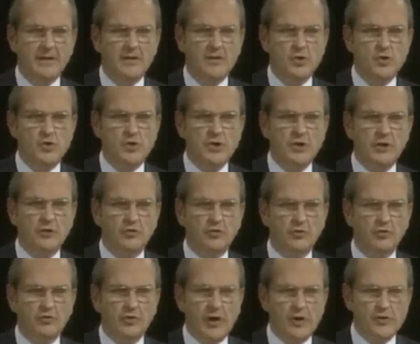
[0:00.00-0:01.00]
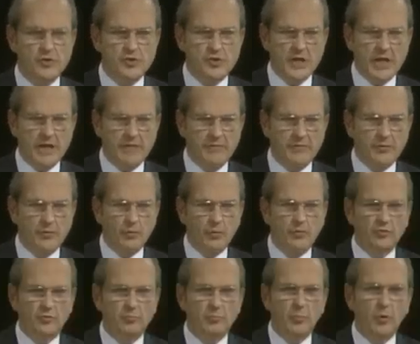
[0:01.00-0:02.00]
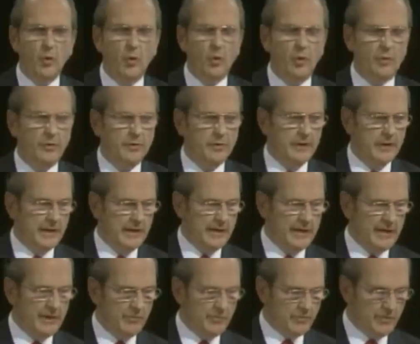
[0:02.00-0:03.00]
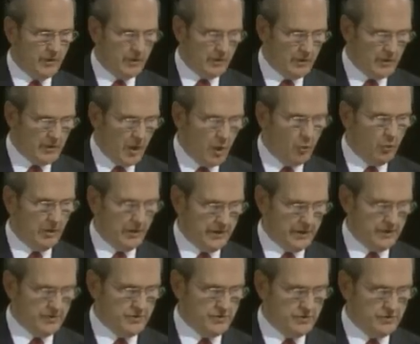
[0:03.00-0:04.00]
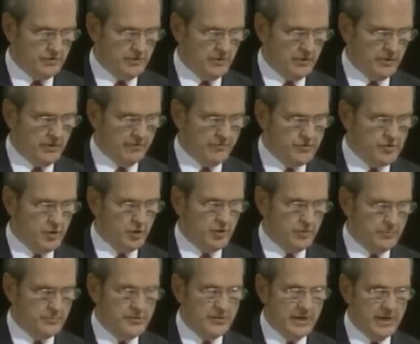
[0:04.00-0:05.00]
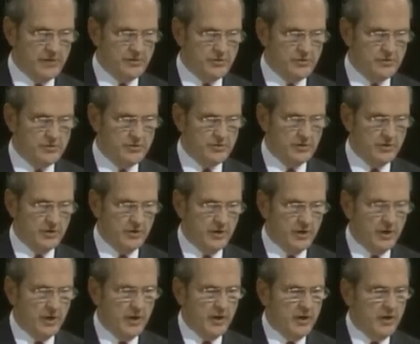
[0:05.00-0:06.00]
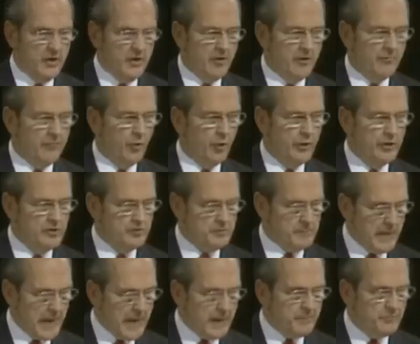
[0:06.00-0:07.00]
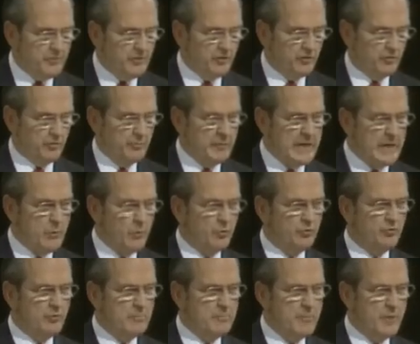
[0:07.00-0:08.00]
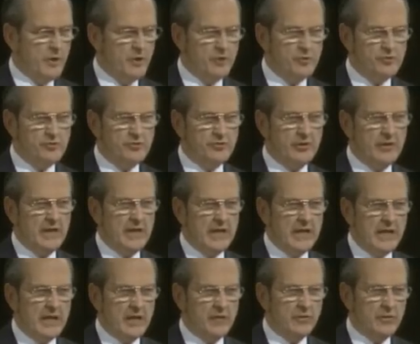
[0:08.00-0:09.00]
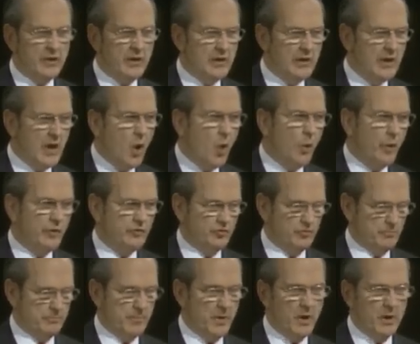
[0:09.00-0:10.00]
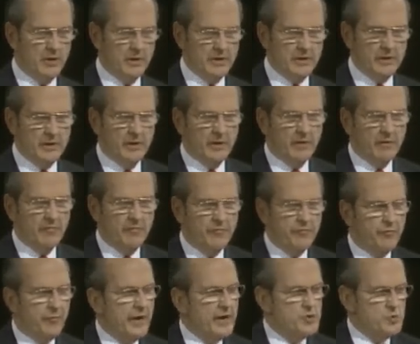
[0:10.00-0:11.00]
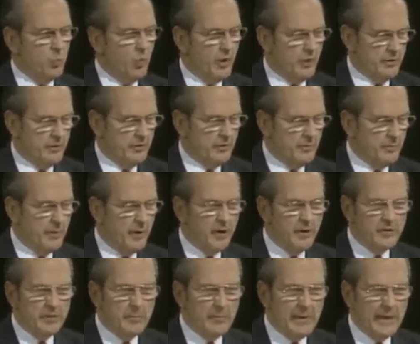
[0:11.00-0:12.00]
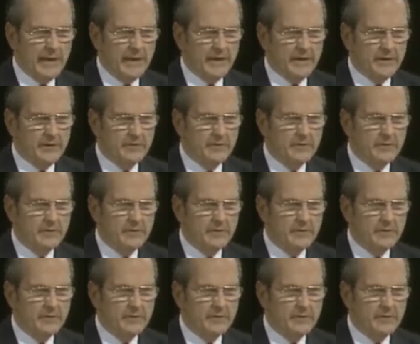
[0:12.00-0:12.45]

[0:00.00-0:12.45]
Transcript: Jesus, our Savior, was born in the lowliest of circumstances. For his baptism, he was immersed in the lowest body of fresh water upon the planet.